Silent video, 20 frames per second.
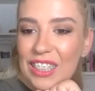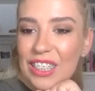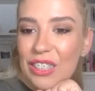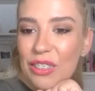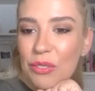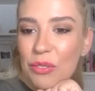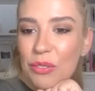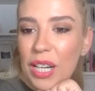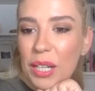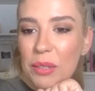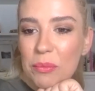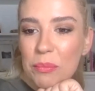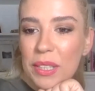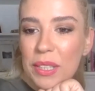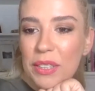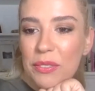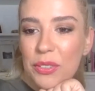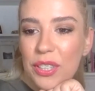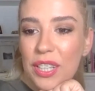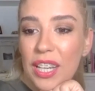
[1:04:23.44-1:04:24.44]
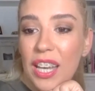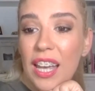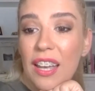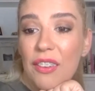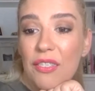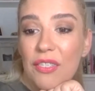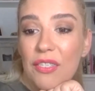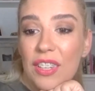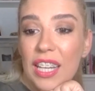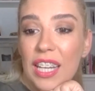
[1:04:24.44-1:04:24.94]
write me if you
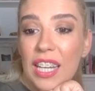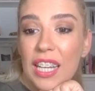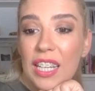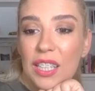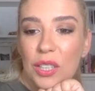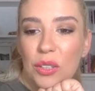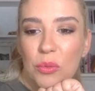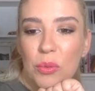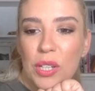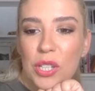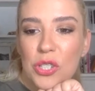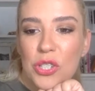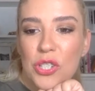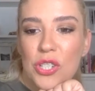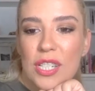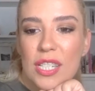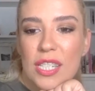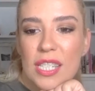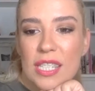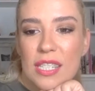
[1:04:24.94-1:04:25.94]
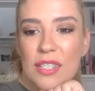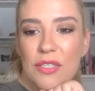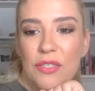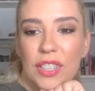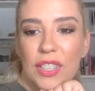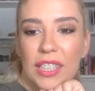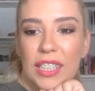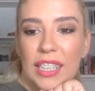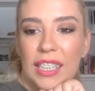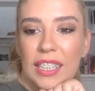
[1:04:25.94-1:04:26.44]
have any questions, if
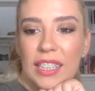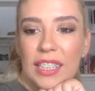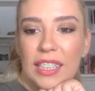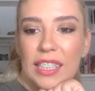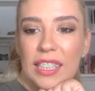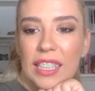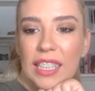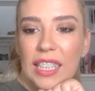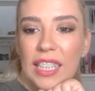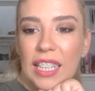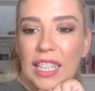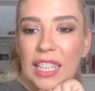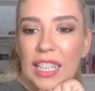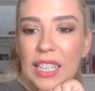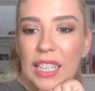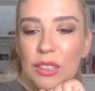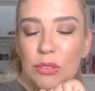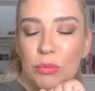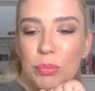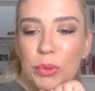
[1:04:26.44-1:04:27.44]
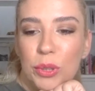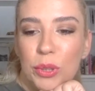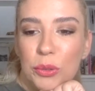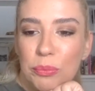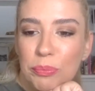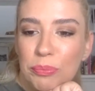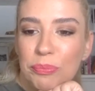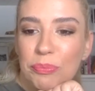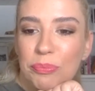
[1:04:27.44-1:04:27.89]
I can help you.